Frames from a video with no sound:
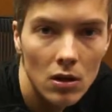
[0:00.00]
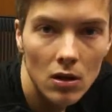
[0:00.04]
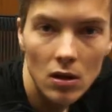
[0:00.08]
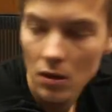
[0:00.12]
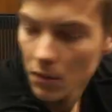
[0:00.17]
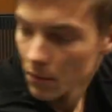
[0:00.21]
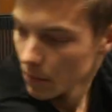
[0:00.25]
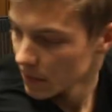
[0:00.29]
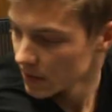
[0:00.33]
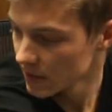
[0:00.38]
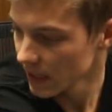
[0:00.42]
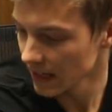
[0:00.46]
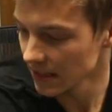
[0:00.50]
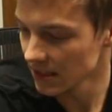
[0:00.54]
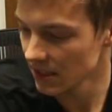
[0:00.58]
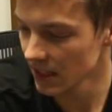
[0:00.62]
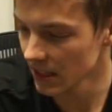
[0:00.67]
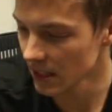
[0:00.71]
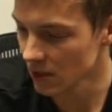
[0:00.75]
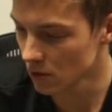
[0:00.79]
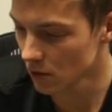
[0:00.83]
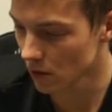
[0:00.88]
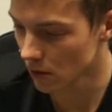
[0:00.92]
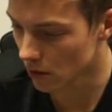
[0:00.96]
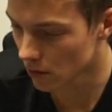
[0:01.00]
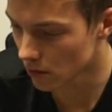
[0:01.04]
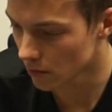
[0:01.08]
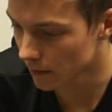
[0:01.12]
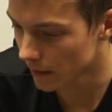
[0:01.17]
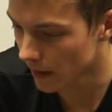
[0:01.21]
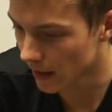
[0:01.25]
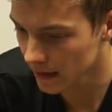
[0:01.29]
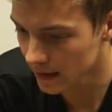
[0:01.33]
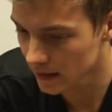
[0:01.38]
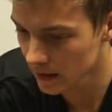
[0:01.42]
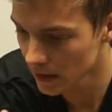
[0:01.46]
Besides these,
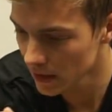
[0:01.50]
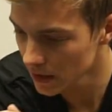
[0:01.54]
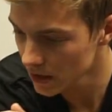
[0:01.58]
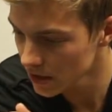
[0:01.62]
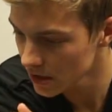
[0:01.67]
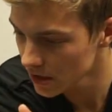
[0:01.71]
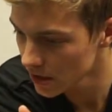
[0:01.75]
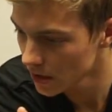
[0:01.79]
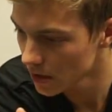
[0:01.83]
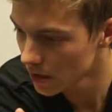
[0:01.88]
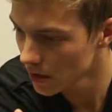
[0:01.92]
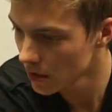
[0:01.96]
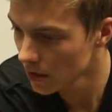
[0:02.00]
not this,